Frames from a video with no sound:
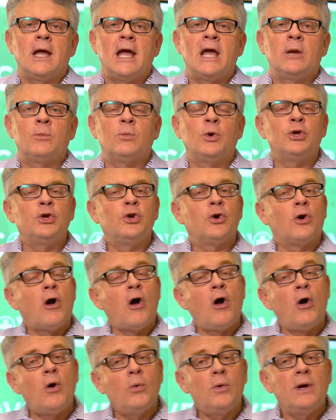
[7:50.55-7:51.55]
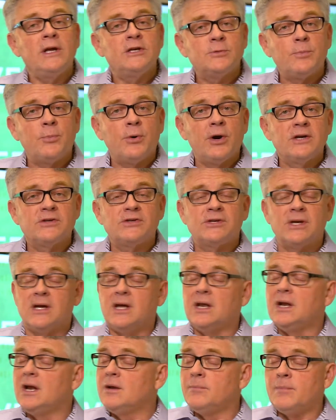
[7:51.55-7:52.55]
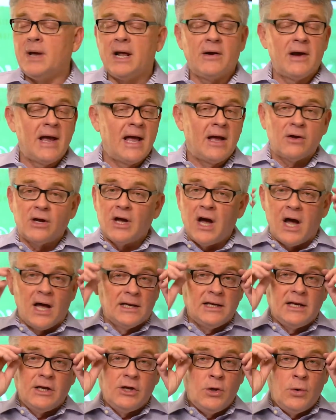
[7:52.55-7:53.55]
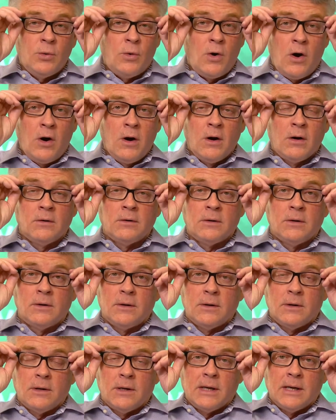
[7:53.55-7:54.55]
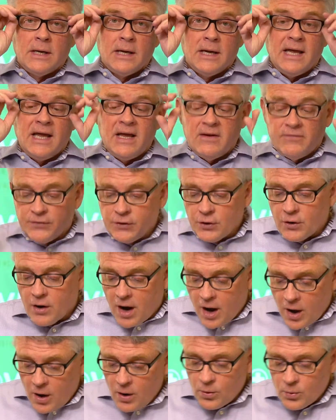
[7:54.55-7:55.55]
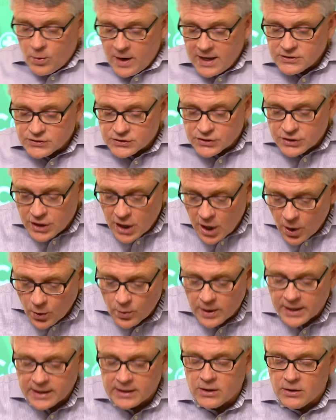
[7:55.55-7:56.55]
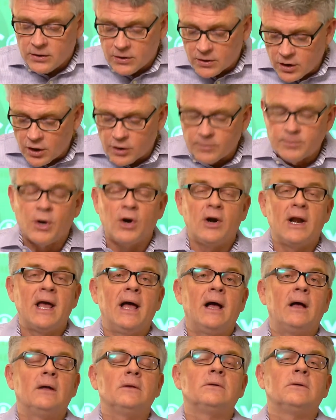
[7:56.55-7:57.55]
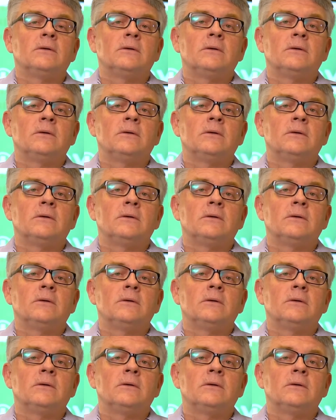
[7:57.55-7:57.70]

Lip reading: And when you're always pressing, it doesn't matter how godly you are. If you're always going, you're going to burn out.